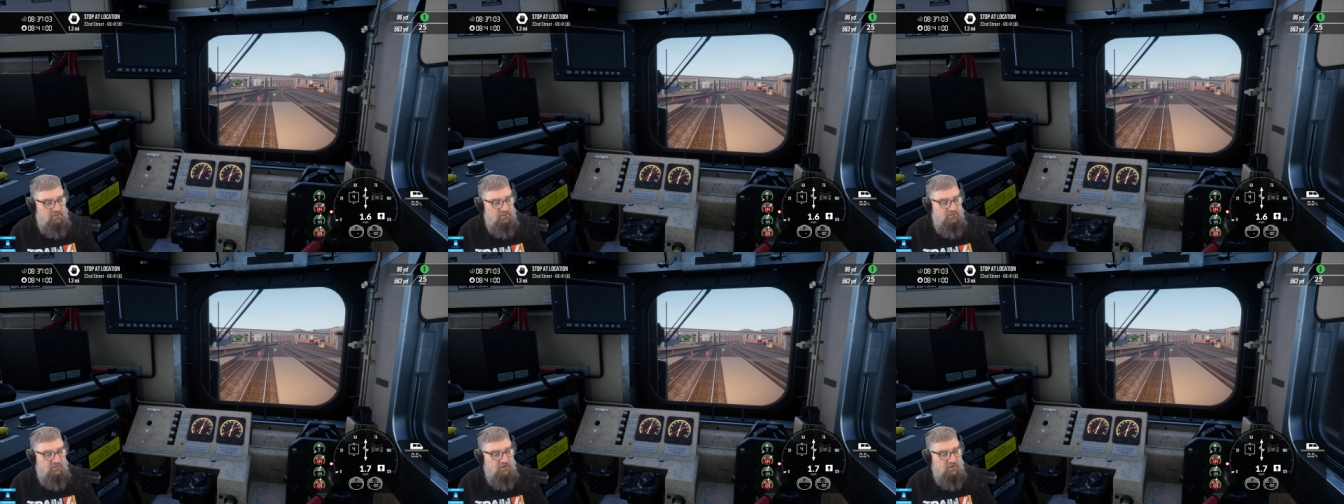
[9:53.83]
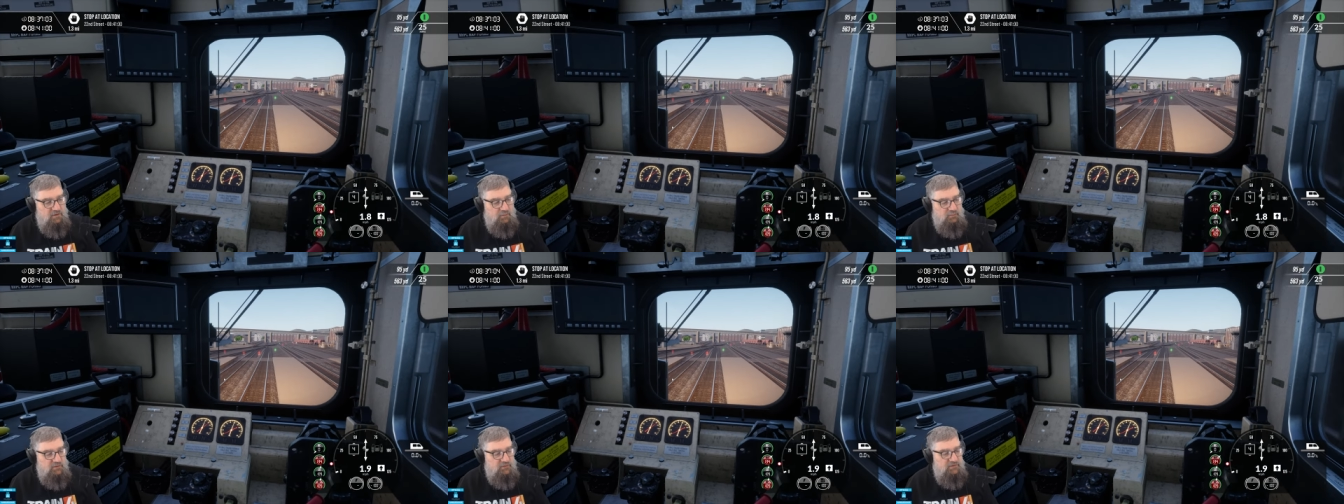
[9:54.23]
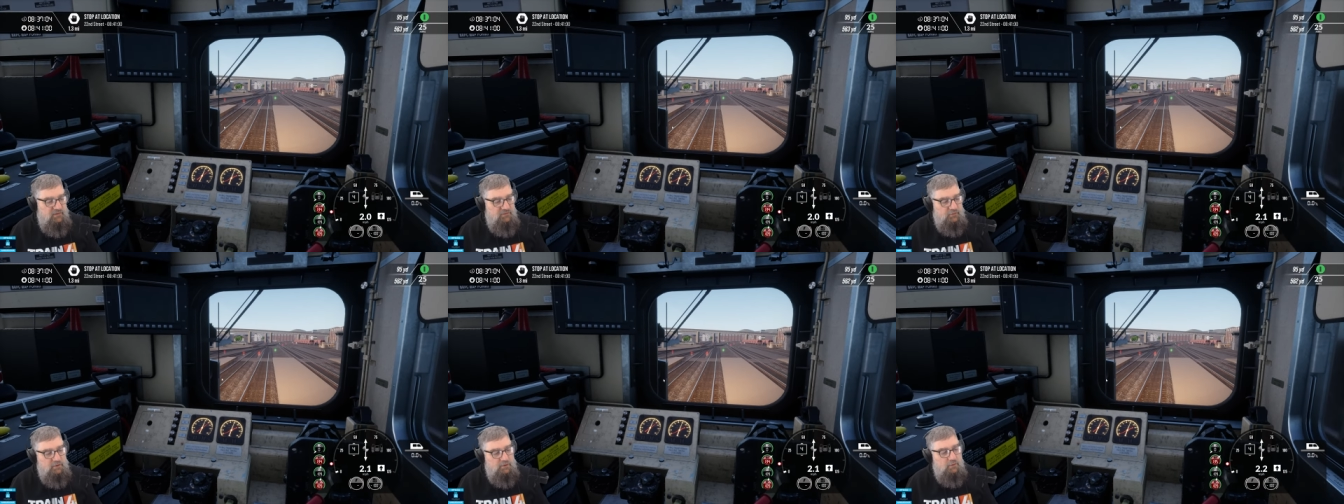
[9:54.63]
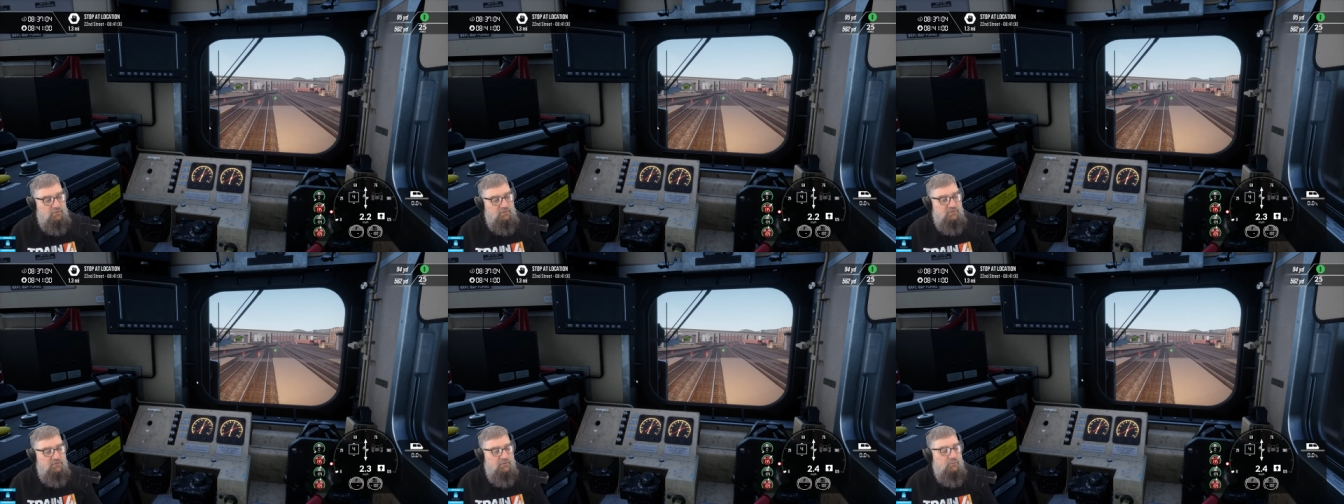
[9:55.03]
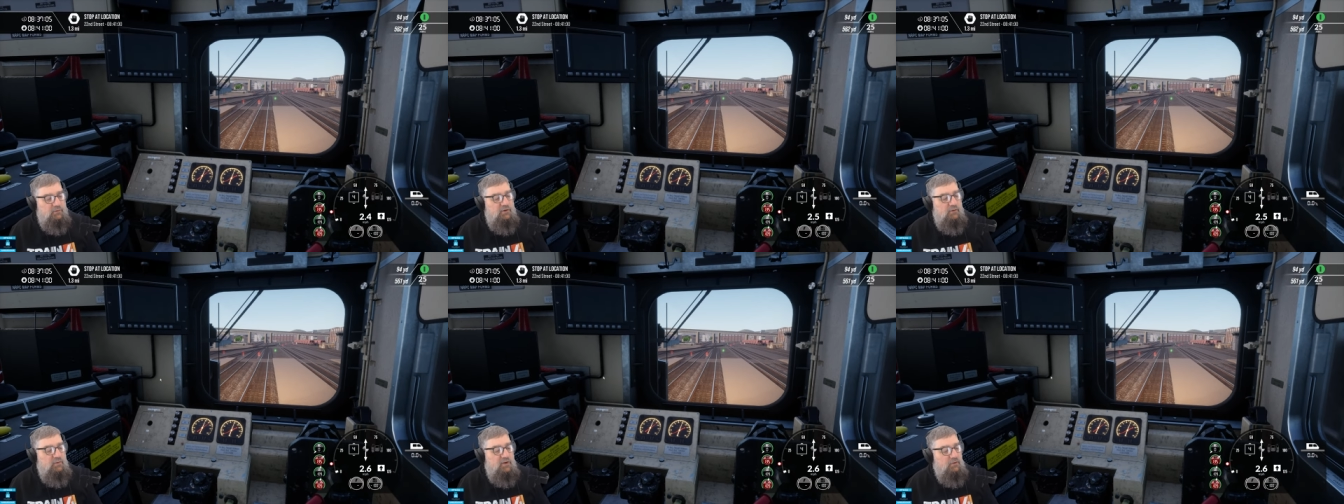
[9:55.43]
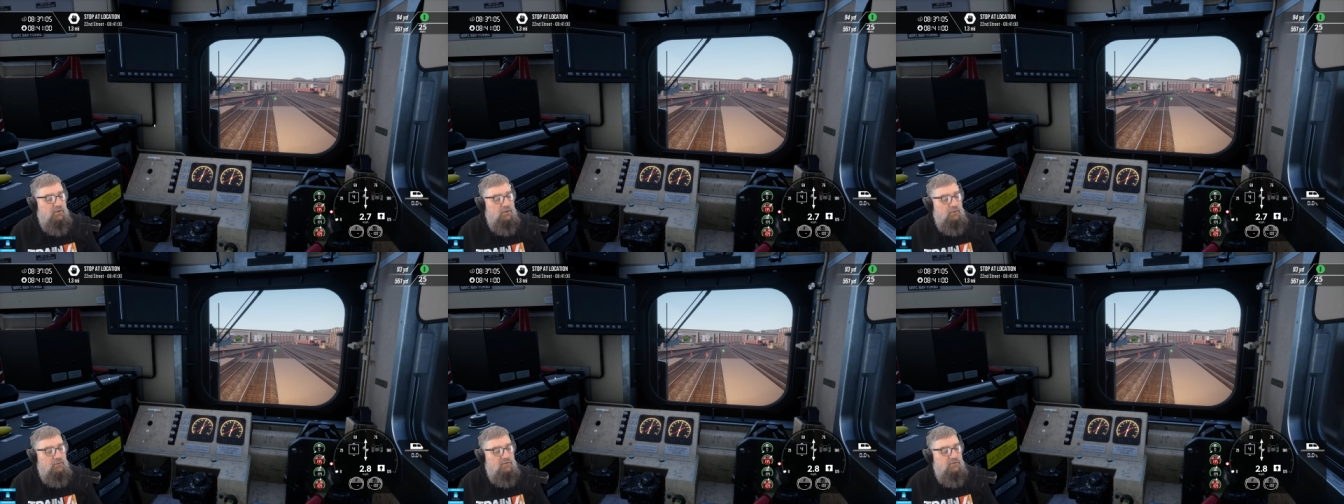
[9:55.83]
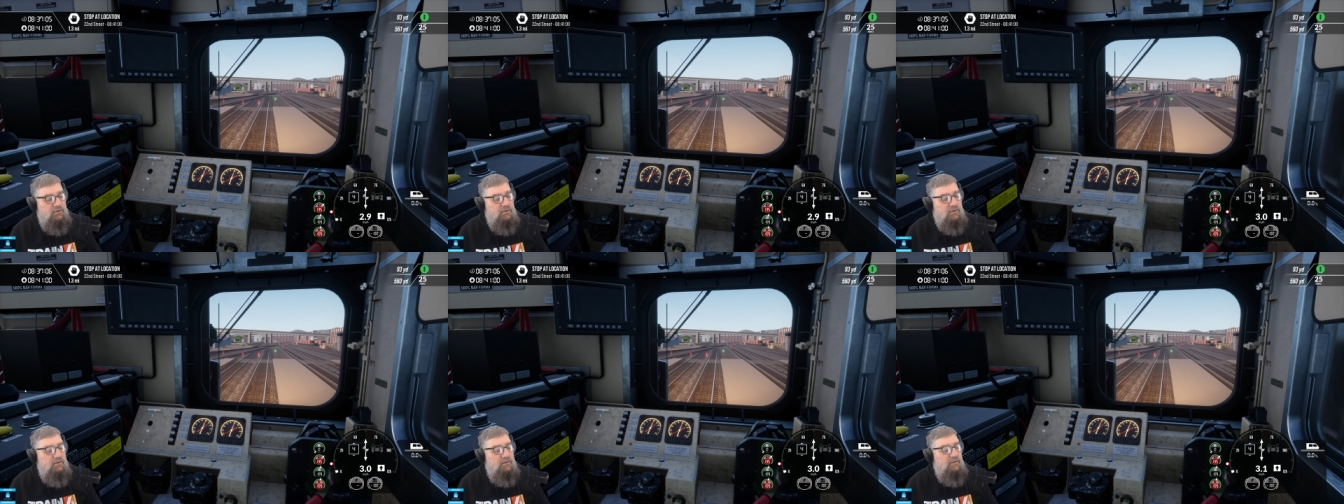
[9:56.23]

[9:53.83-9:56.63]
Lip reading: CNW says I locked it. What do you mean I locked it?